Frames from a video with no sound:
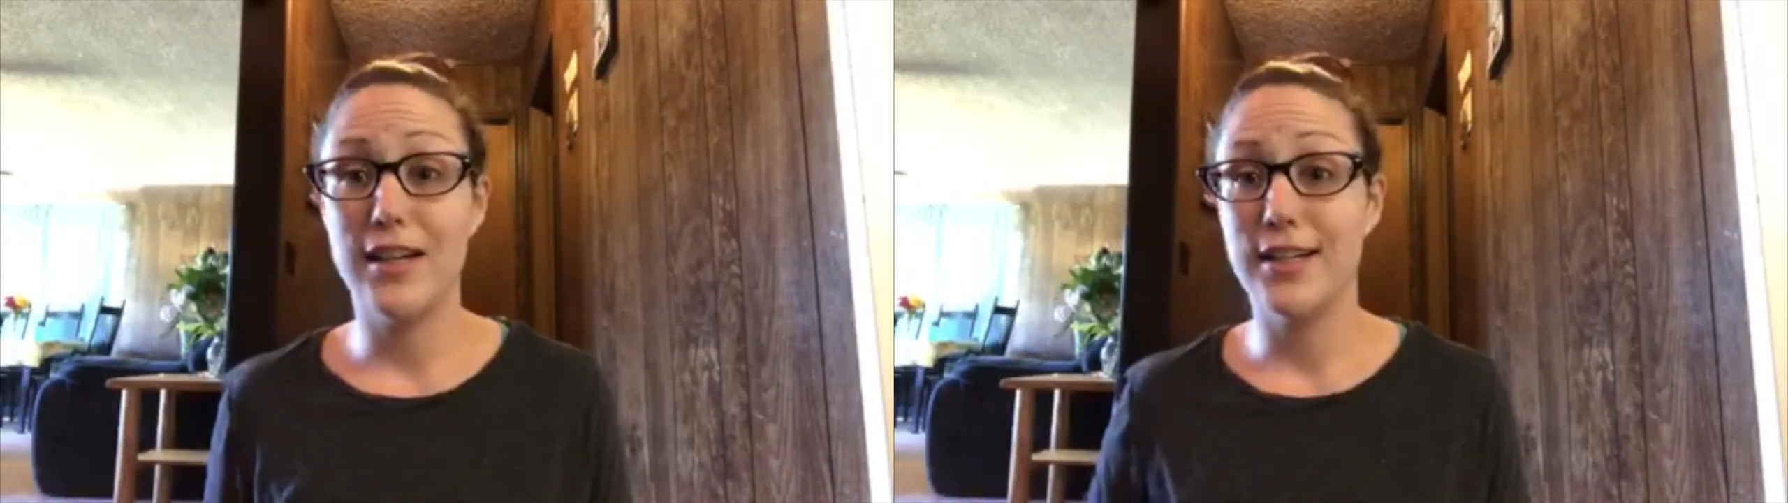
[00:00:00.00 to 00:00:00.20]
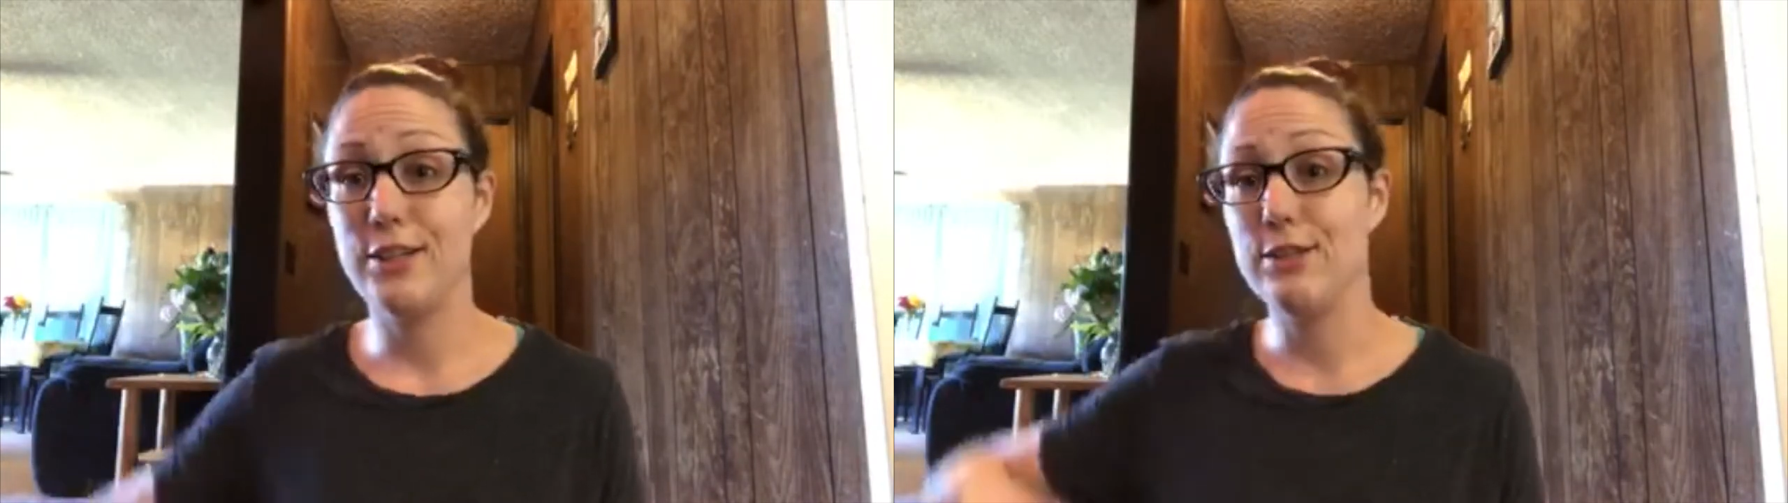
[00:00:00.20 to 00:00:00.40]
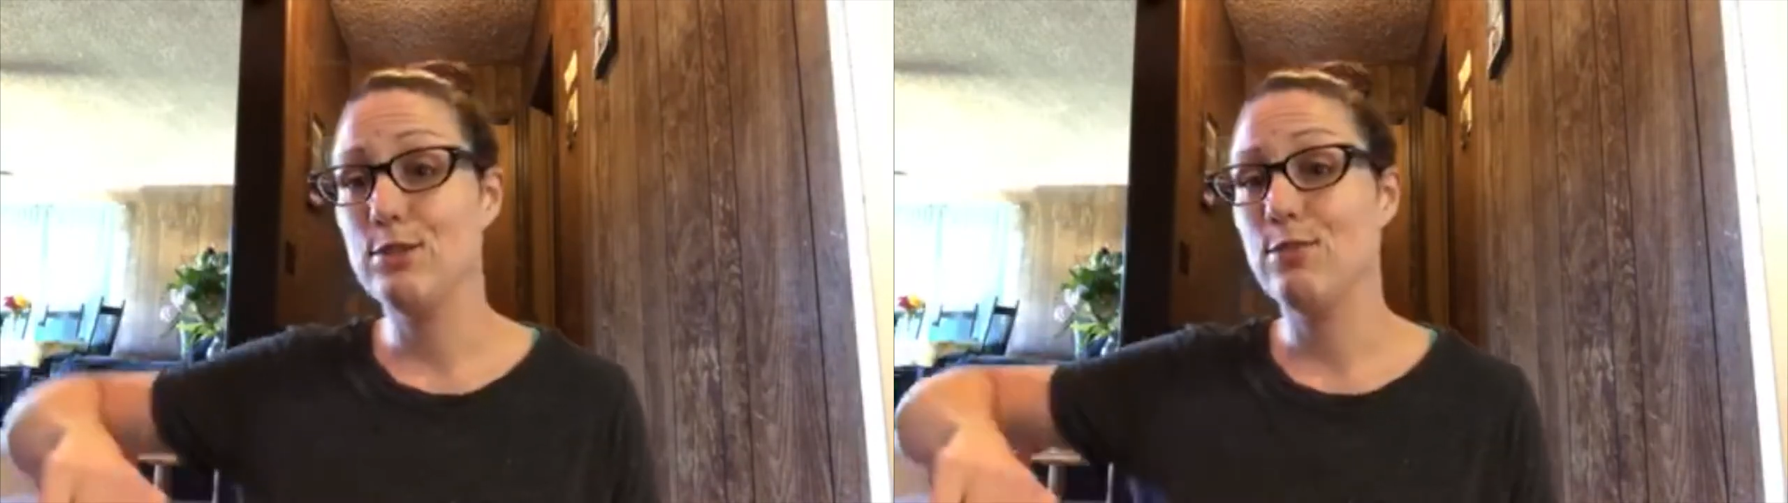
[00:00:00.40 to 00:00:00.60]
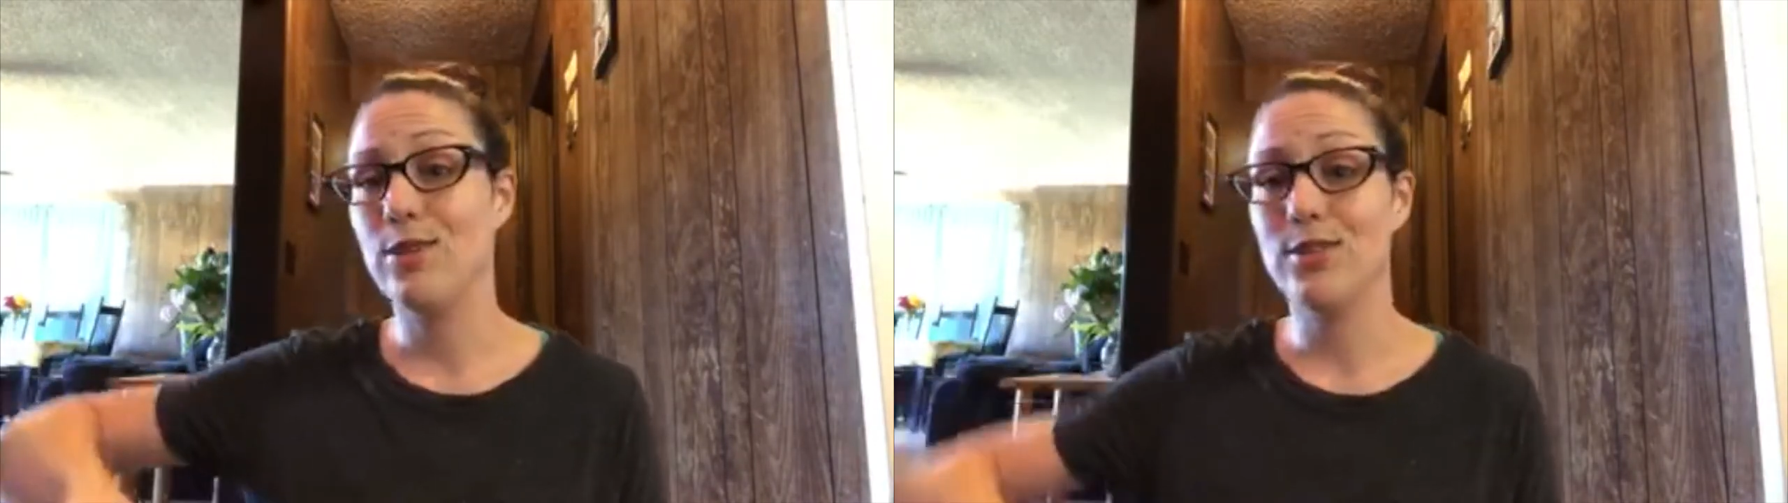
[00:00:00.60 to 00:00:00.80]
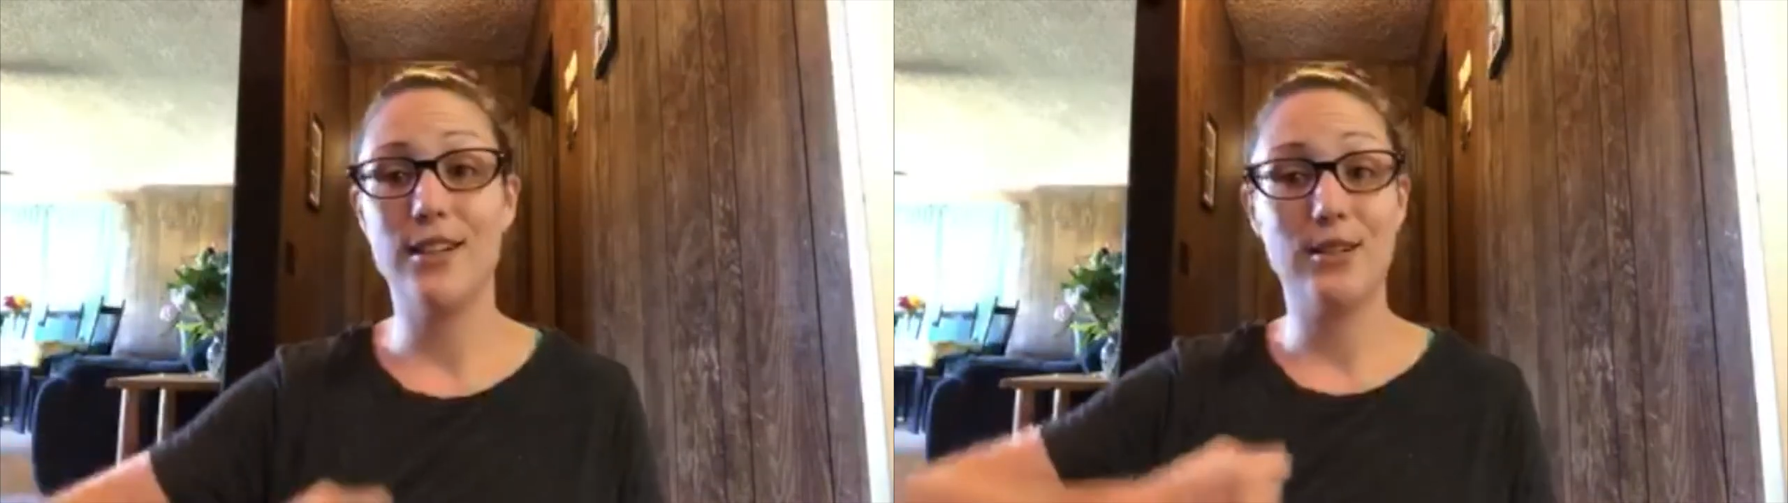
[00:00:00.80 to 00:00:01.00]
I use
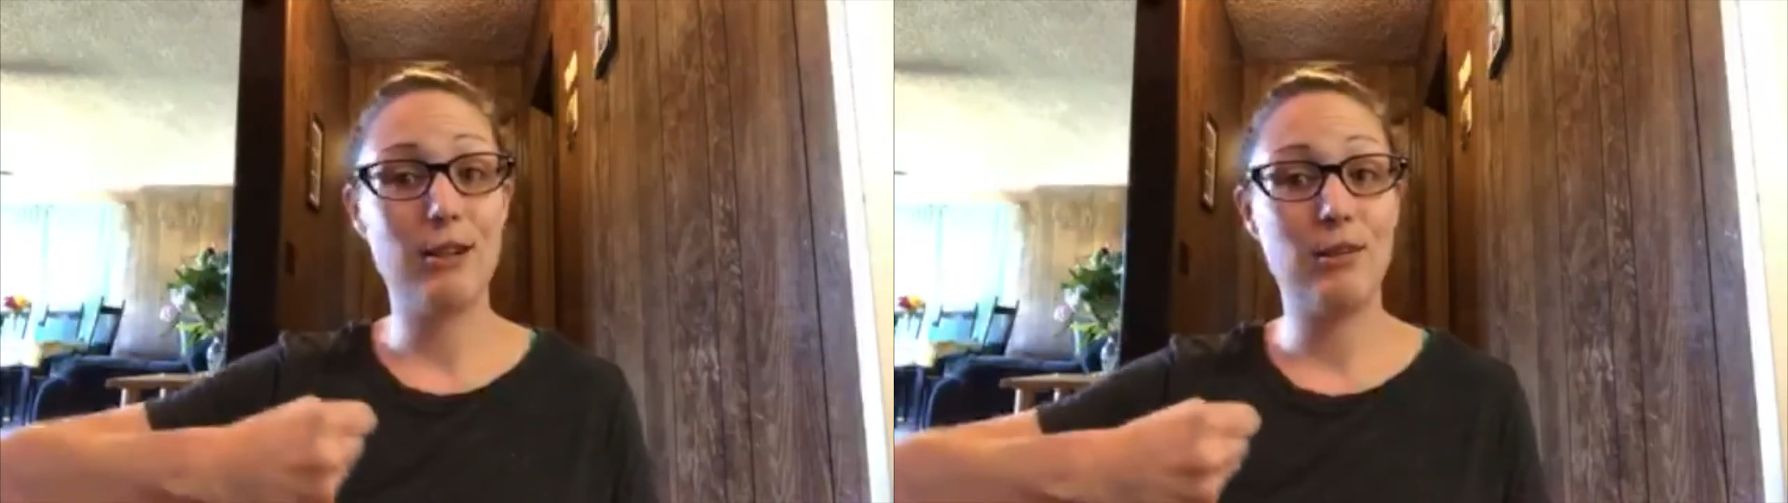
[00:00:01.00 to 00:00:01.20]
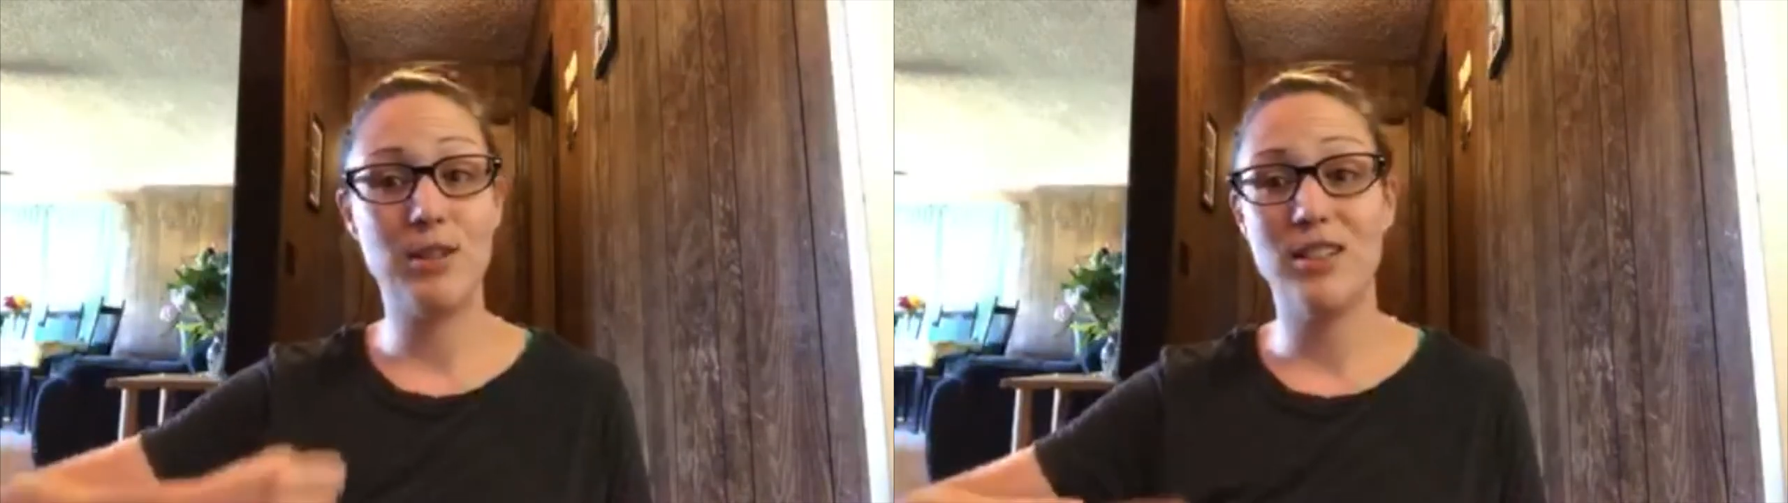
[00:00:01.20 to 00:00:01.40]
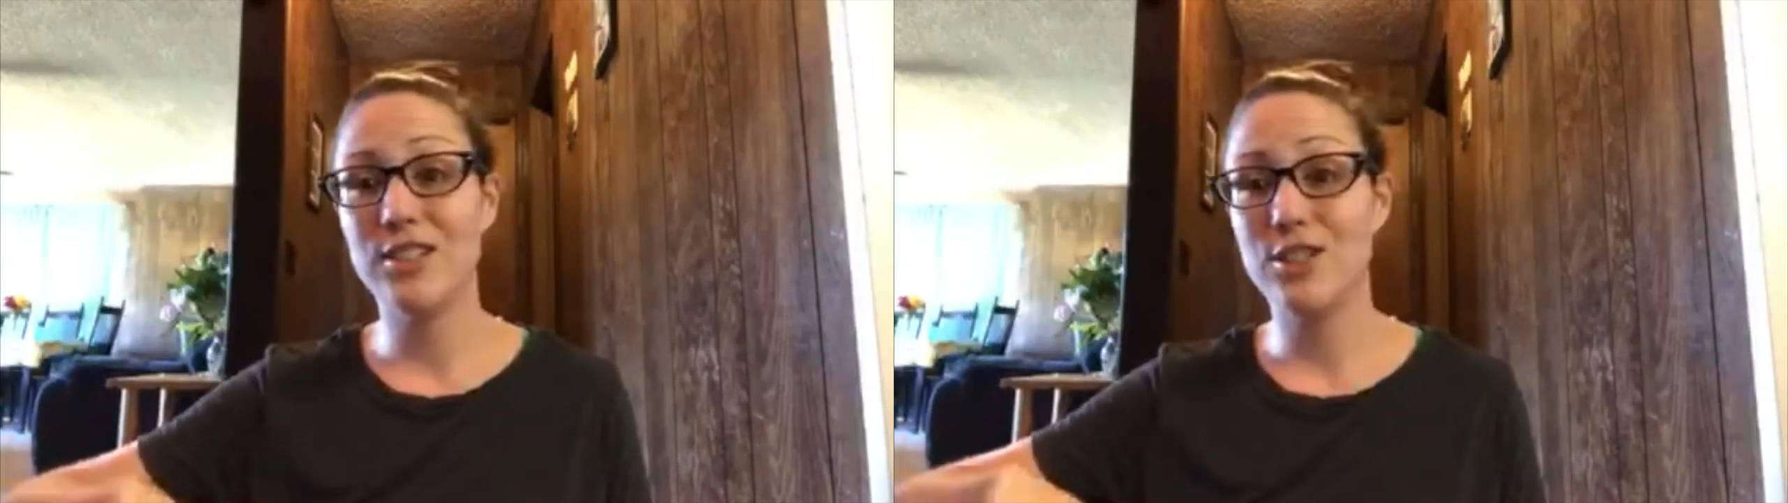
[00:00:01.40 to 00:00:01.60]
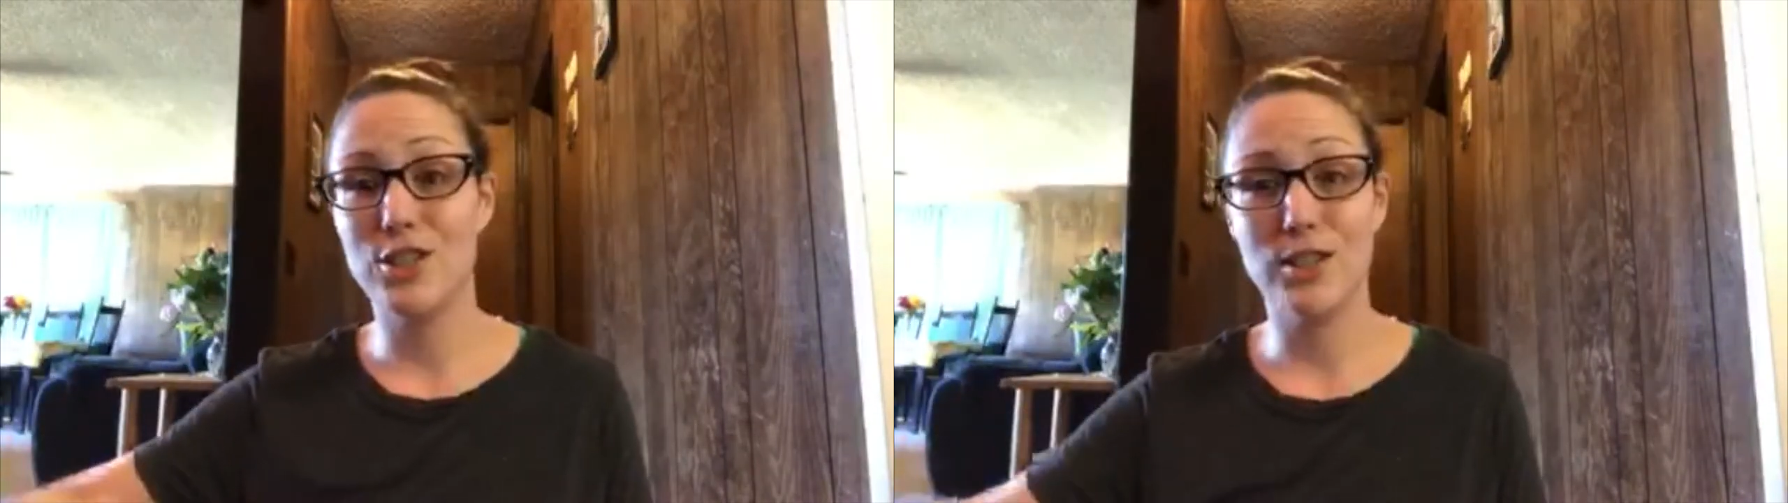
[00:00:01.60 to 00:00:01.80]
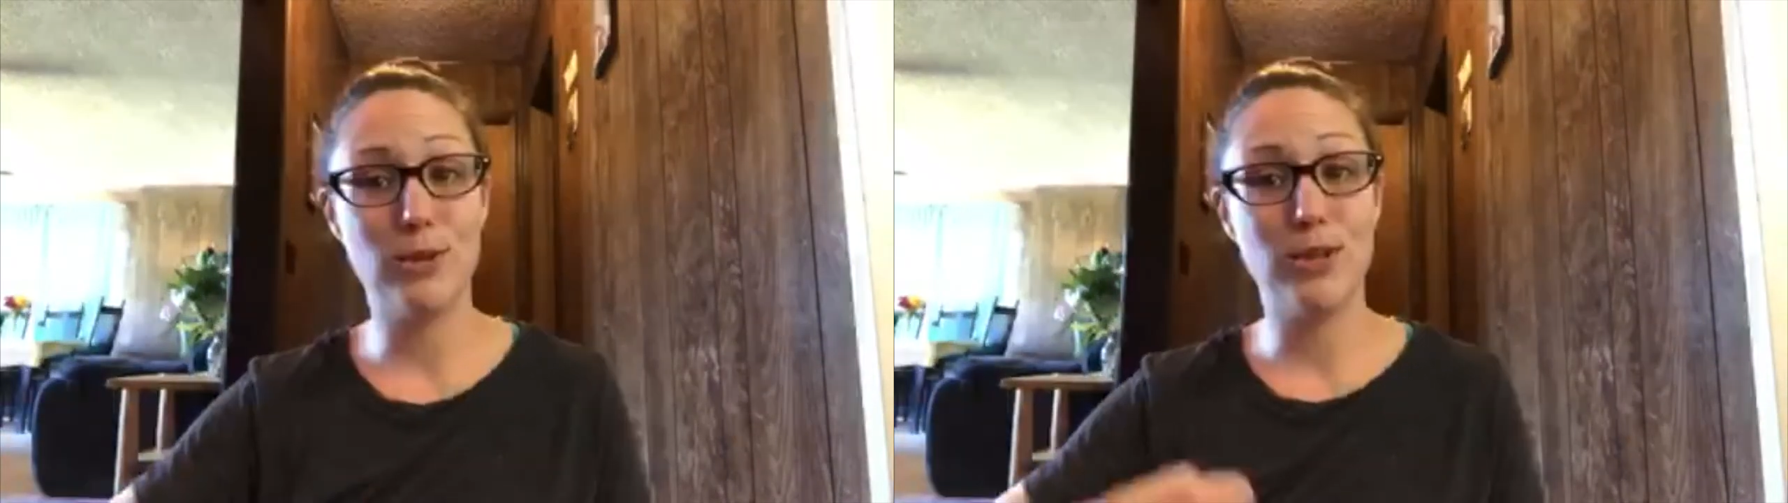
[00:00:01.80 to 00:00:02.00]
my right arm and shuck